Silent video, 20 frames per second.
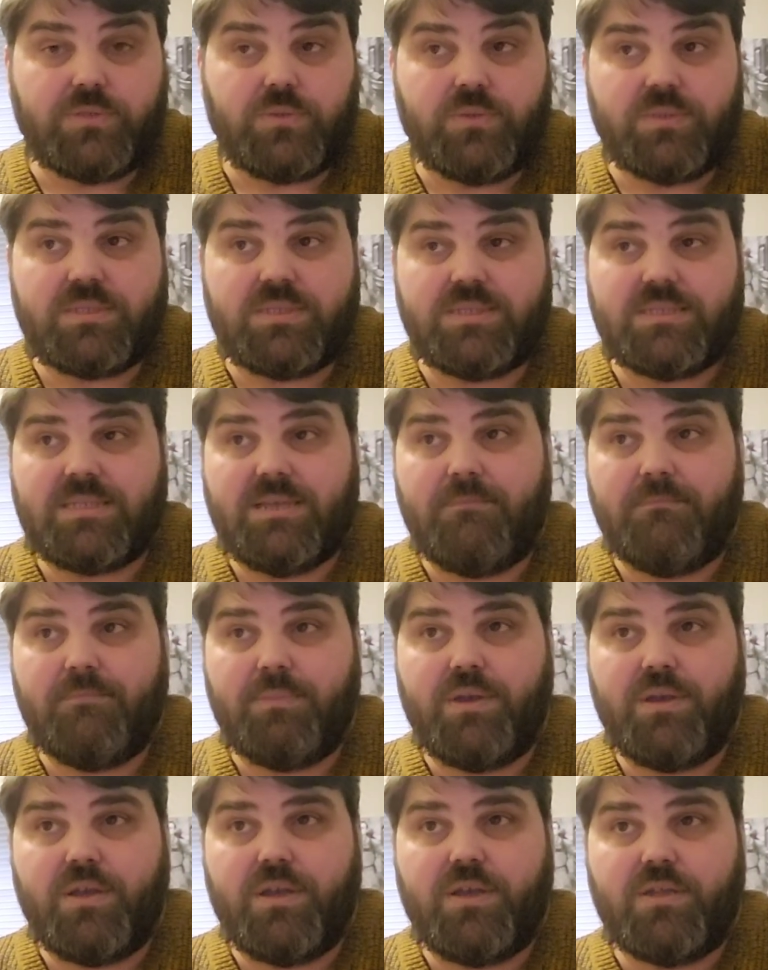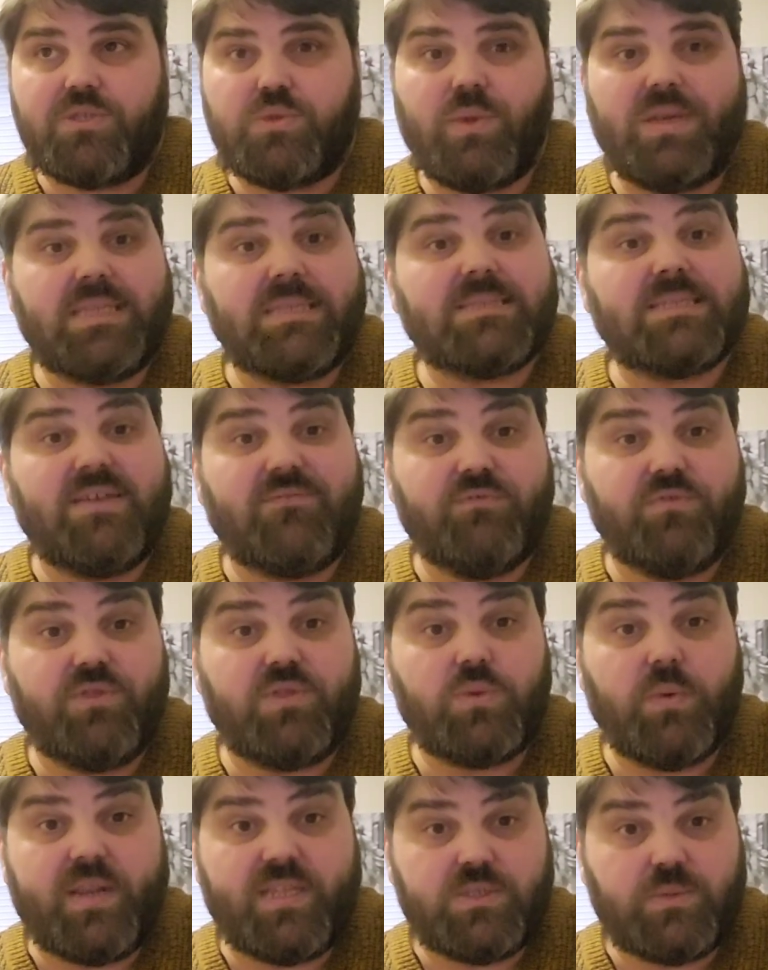So it's December
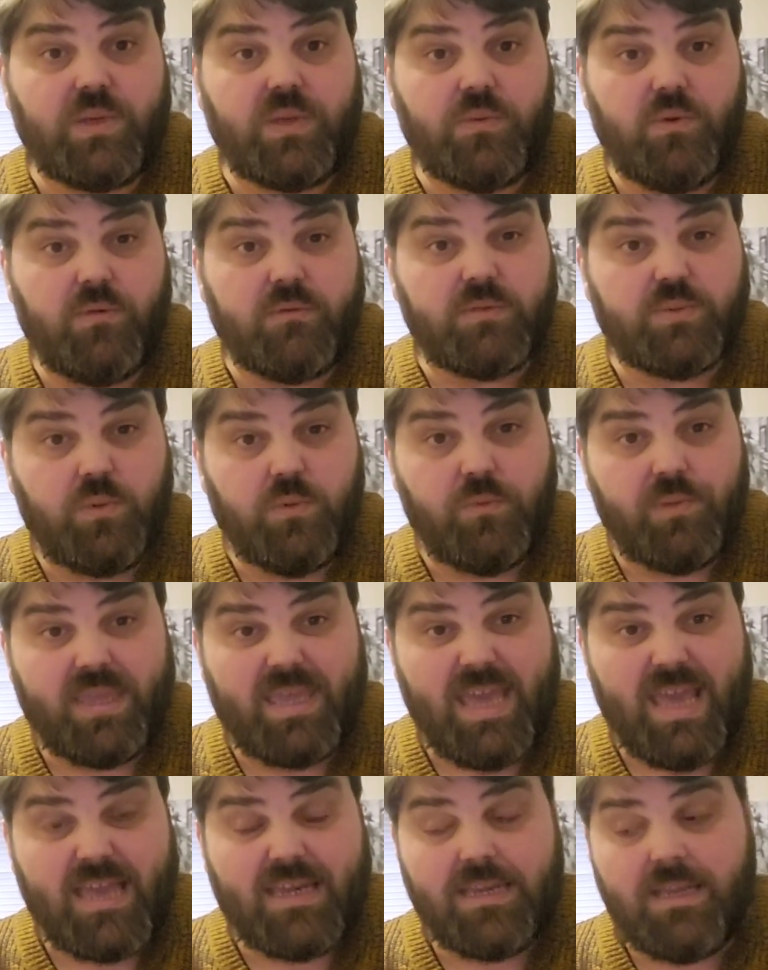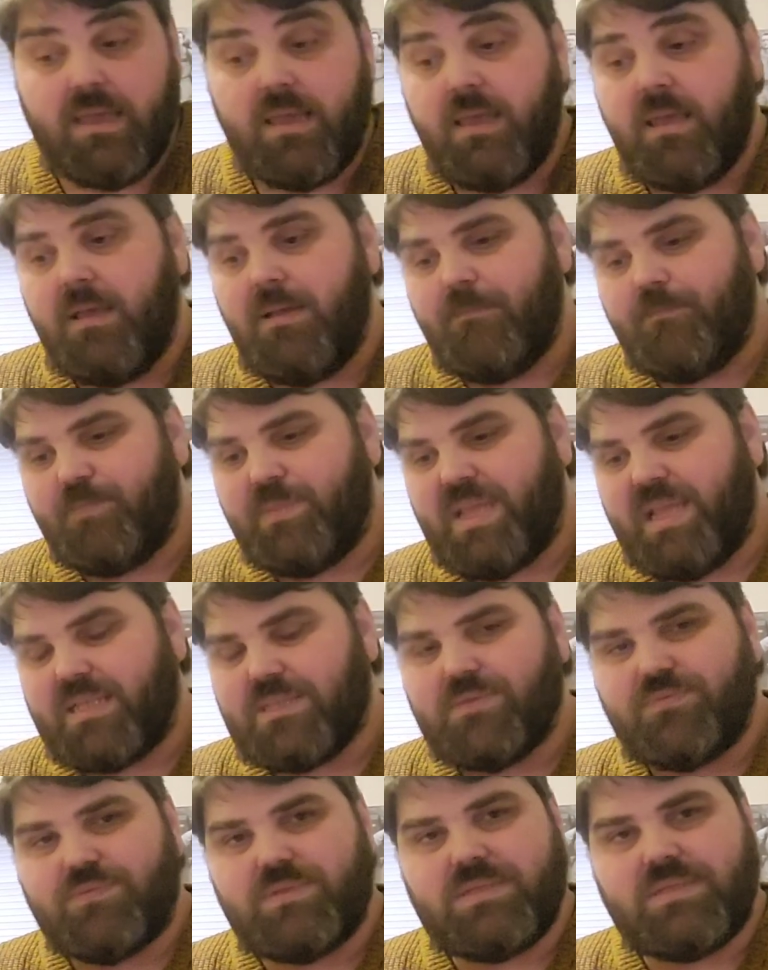27th, 2021 is when we began.
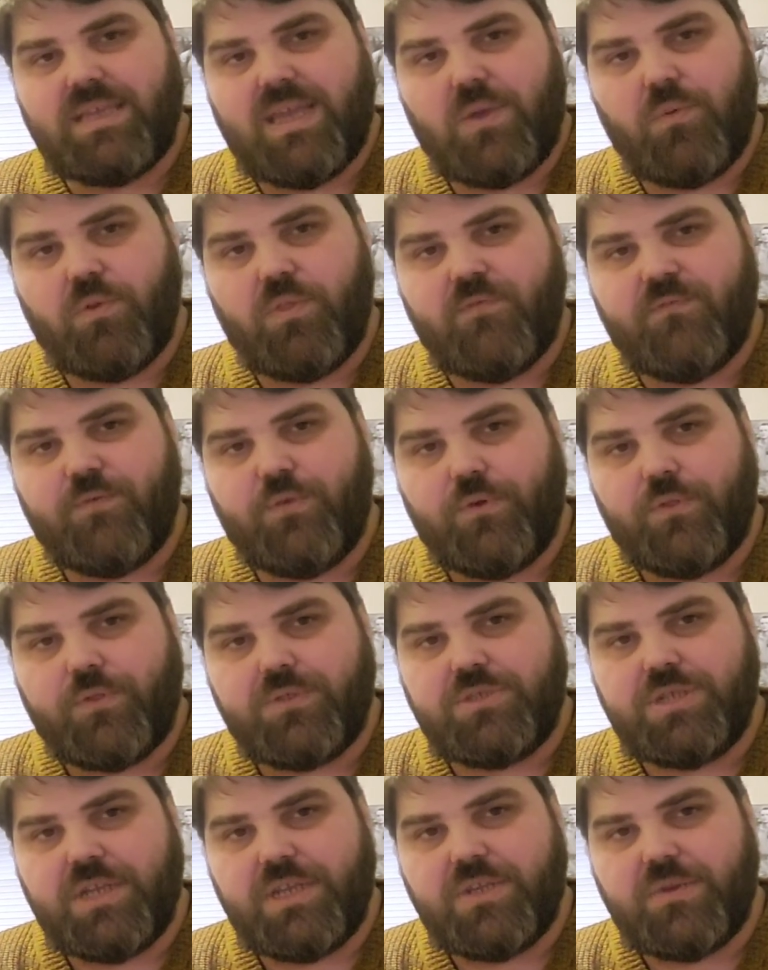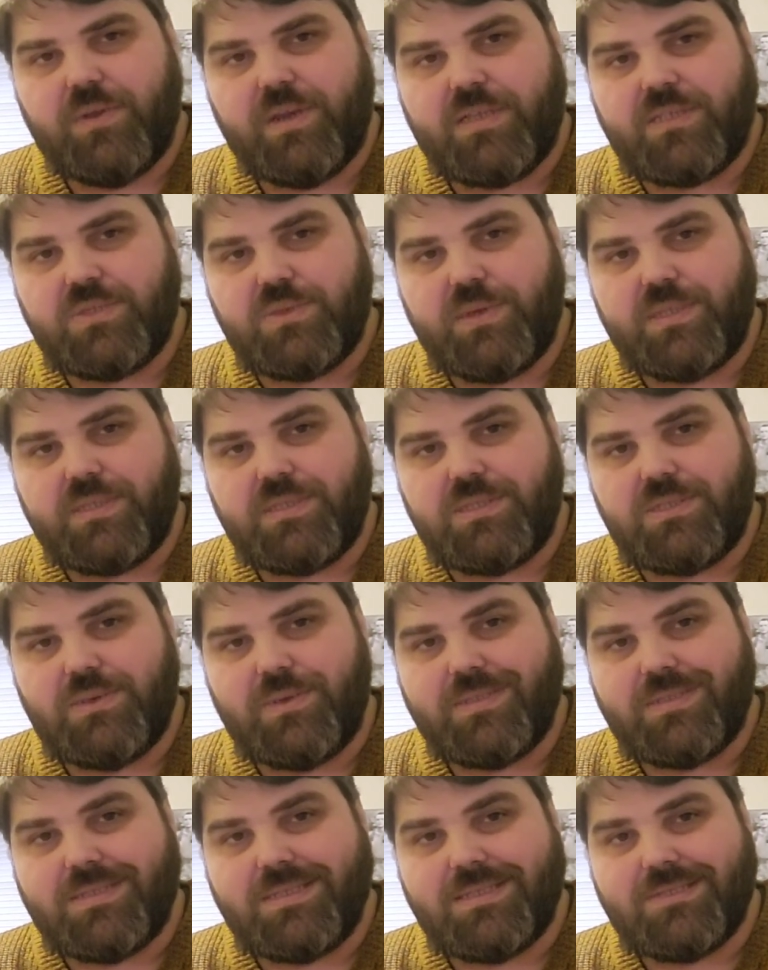As of today, we're on the 4th of January,
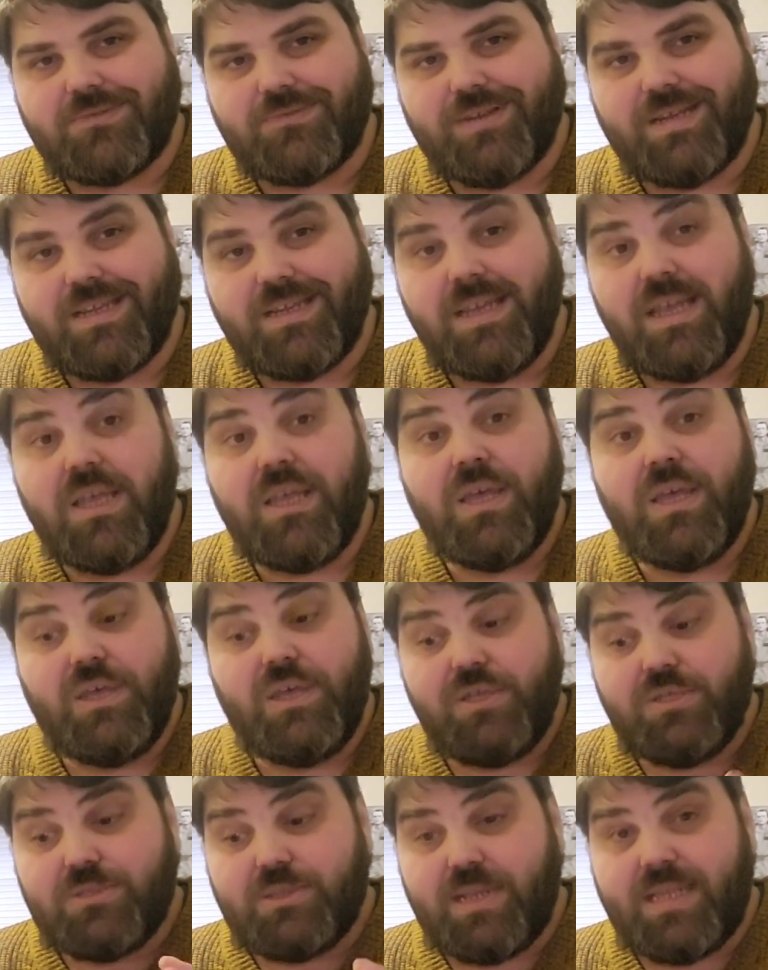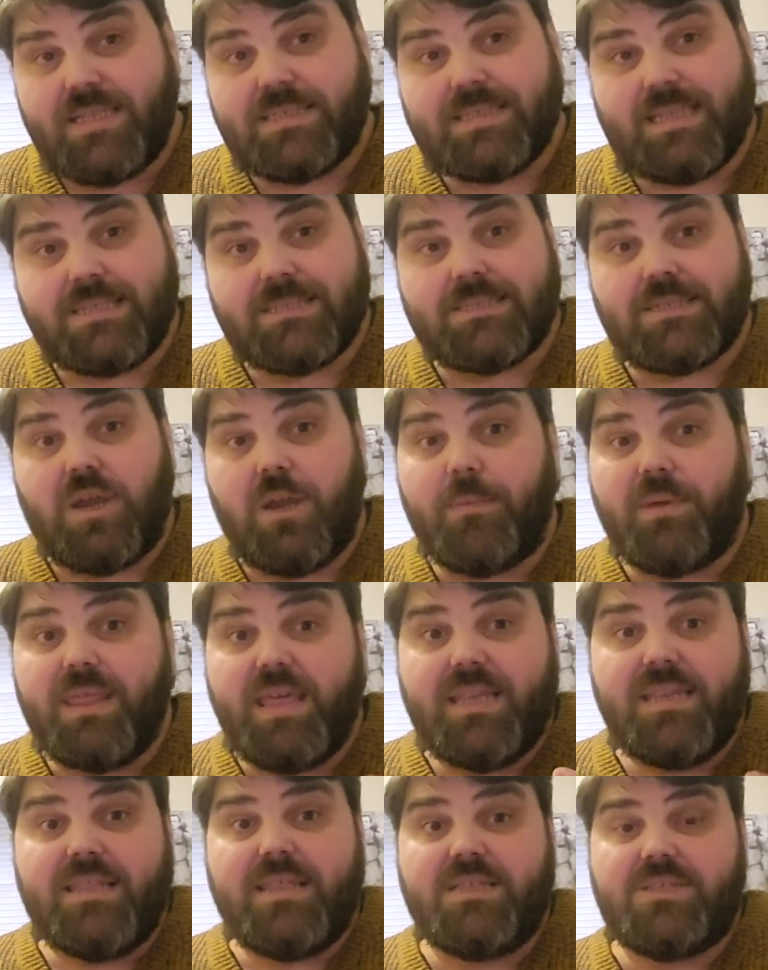2023. So let's get started. By
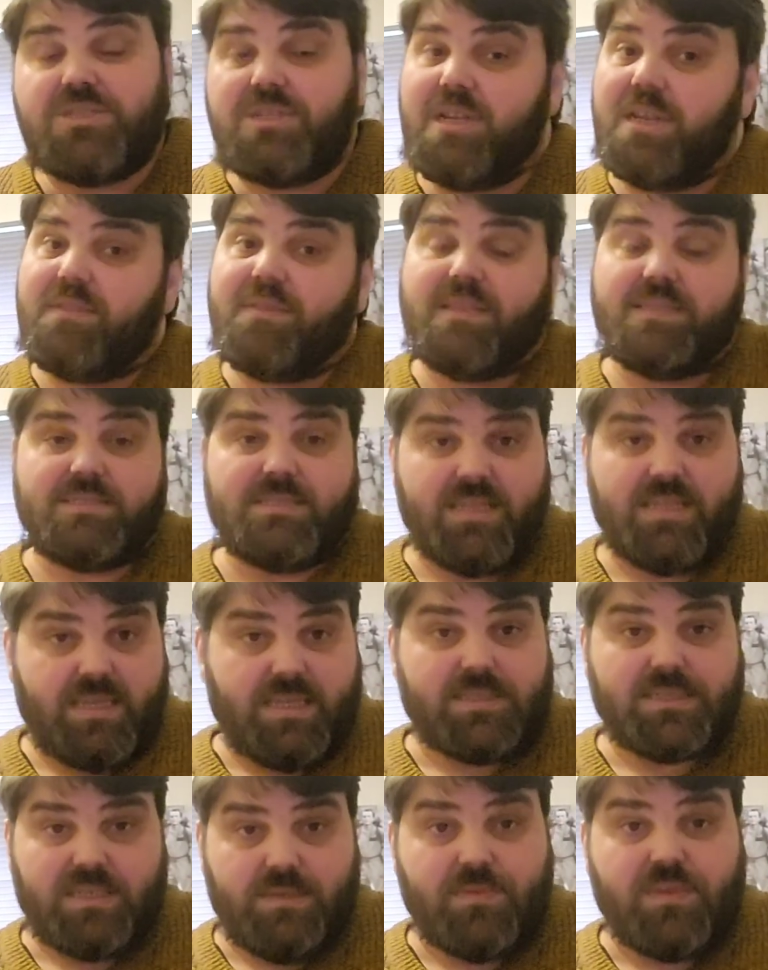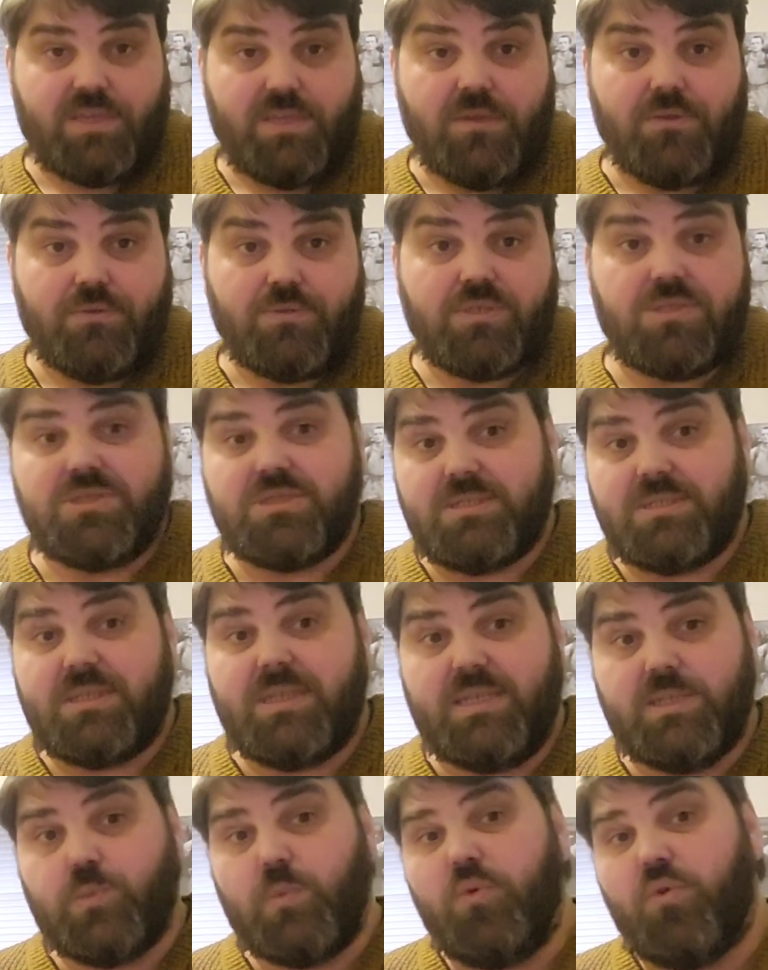the end of this year, this thing is going to be huge. It just
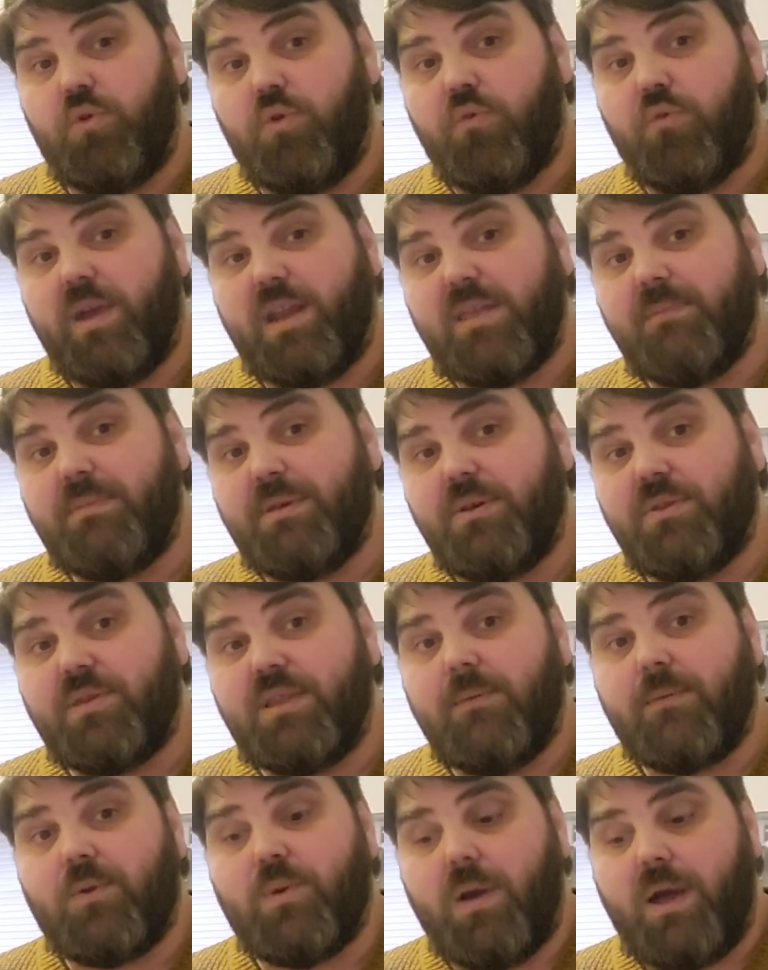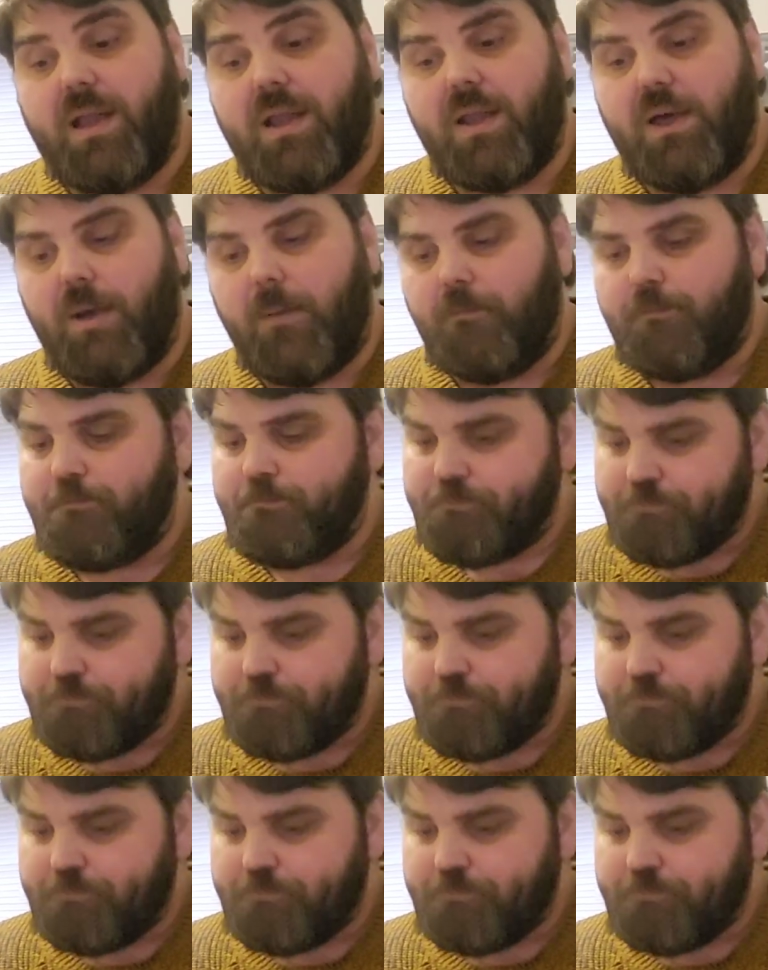is. We're already building up quite a lot.